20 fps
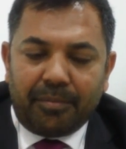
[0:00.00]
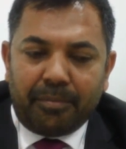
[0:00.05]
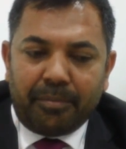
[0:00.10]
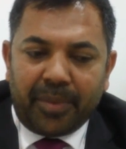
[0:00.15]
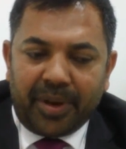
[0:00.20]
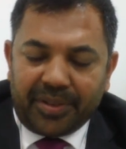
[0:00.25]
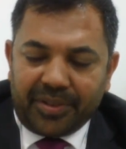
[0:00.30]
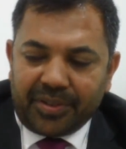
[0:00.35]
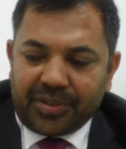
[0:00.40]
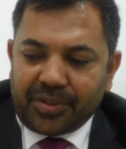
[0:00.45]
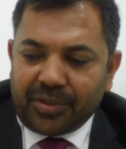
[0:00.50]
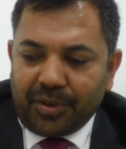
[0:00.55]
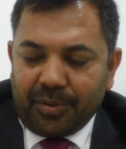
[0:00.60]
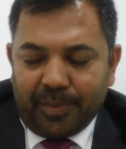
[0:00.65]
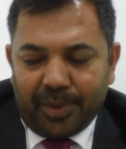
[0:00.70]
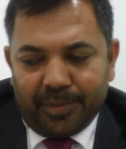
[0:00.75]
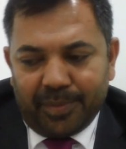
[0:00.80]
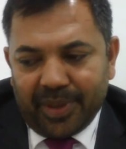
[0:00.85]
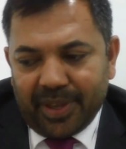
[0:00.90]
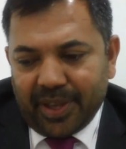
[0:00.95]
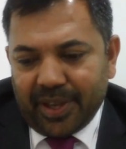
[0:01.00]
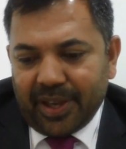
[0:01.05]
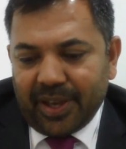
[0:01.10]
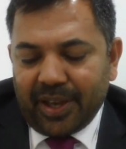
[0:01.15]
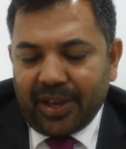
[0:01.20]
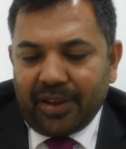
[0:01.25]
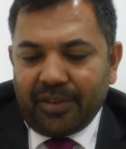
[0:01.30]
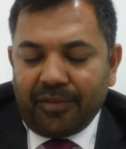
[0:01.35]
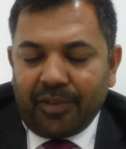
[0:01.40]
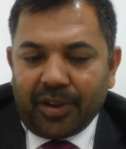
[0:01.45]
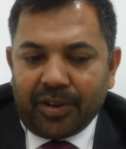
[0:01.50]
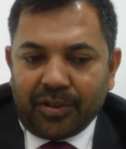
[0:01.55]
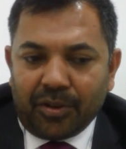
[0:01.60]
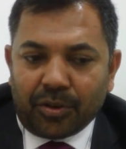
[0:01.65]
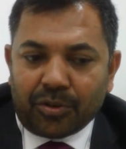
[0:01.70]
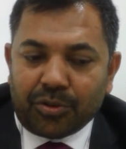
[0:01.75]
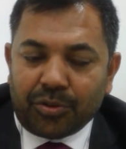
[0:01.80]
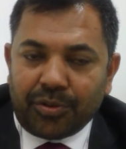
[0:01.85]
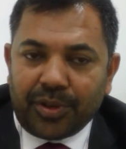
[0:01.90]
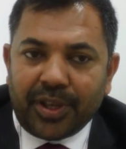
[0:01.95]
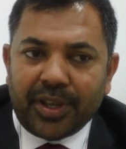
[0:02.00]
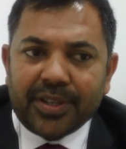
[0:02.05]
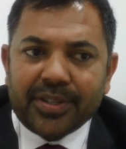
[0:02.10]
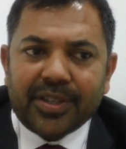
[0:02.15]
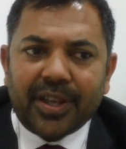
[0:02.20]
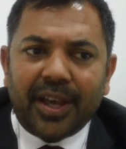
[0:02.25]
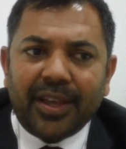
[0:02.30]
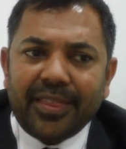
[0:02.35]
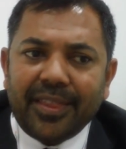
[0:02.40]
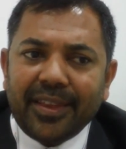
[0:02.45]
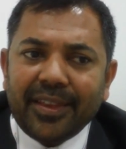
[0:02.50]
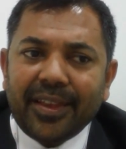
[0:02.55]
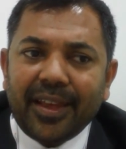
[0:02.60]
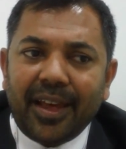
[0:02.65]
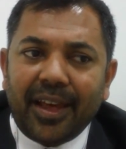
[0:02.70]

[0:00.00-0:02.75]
months or maybe uh, one or two years, I think